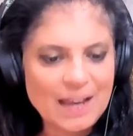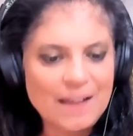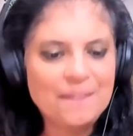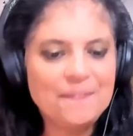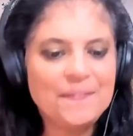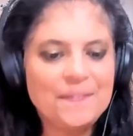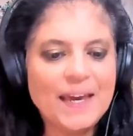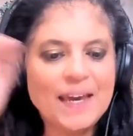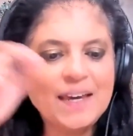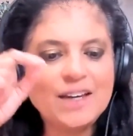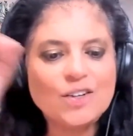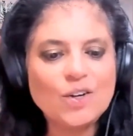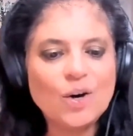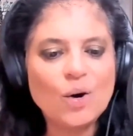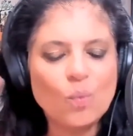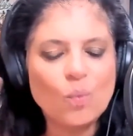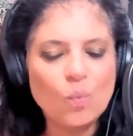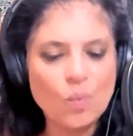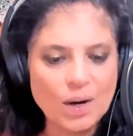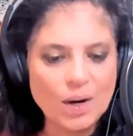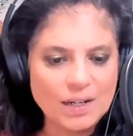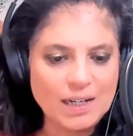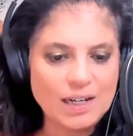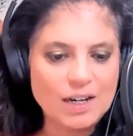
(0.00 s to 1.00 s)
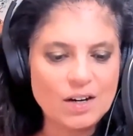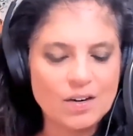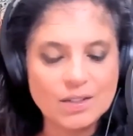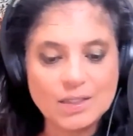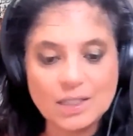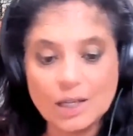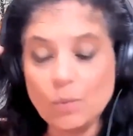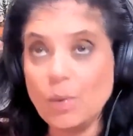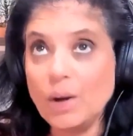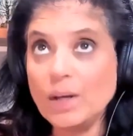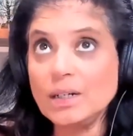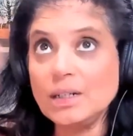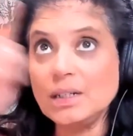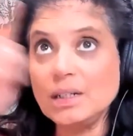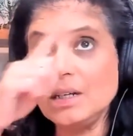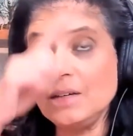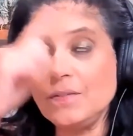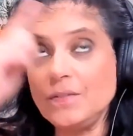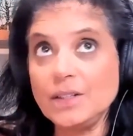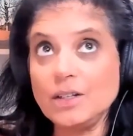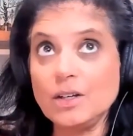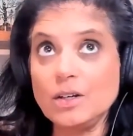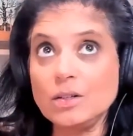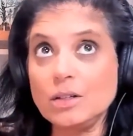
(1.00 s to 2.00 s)
They don't want to hear it. They want to
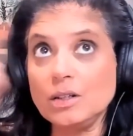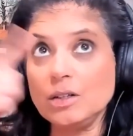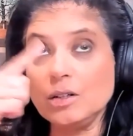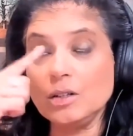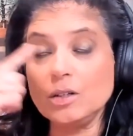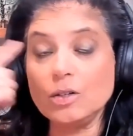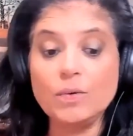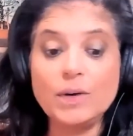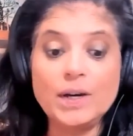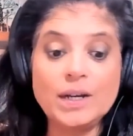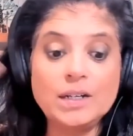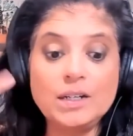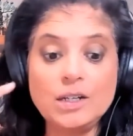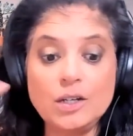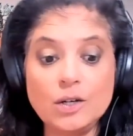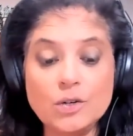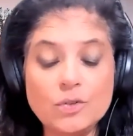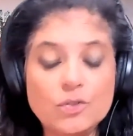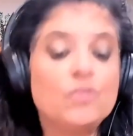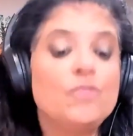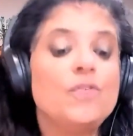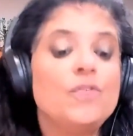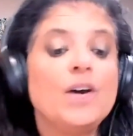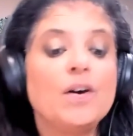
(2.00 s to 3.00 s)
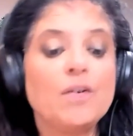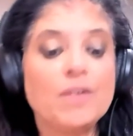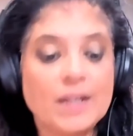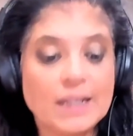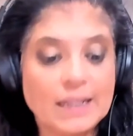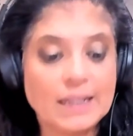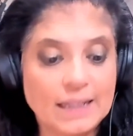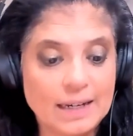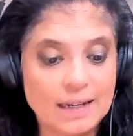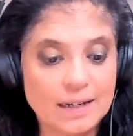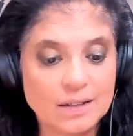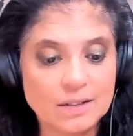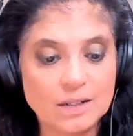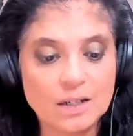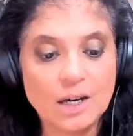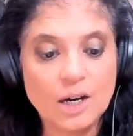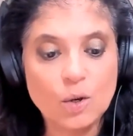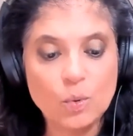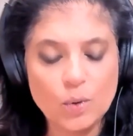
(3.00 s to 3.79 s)
live in their little grandiose fairyland